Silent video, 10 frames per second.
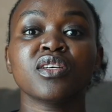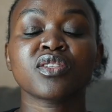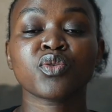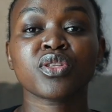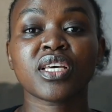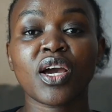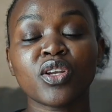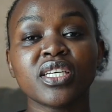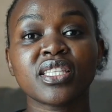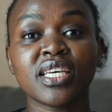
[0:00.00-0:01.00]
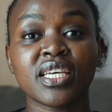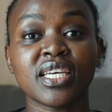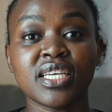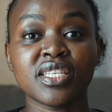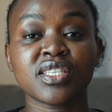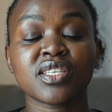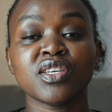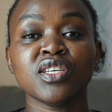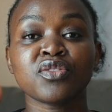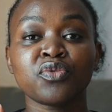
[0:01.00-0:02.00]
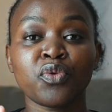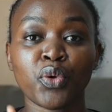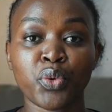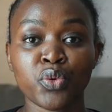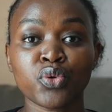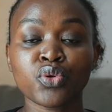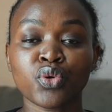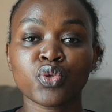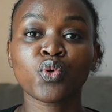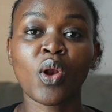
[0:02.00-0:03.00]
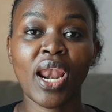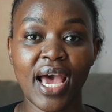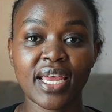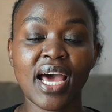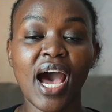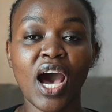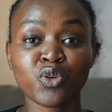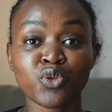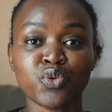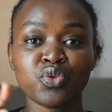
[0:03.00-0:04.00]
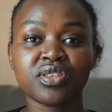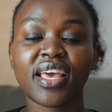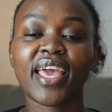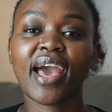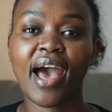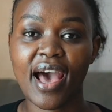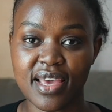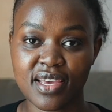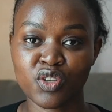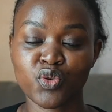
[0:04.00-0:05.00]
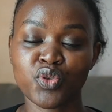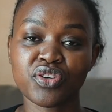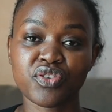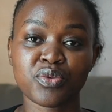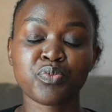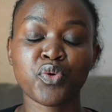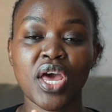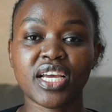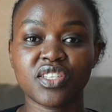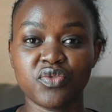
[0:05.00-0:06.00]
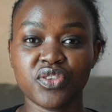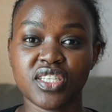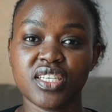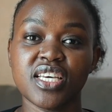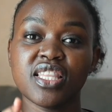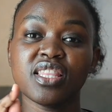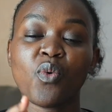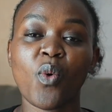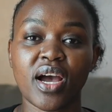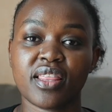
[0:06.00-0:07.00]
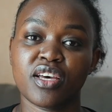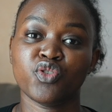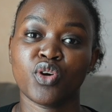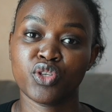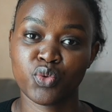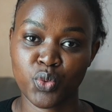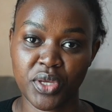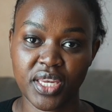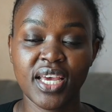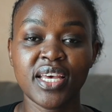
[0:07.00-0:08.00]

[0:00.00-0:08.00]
So the only thing is for you to learn how to use AI to increase productivity in the work that you are doing.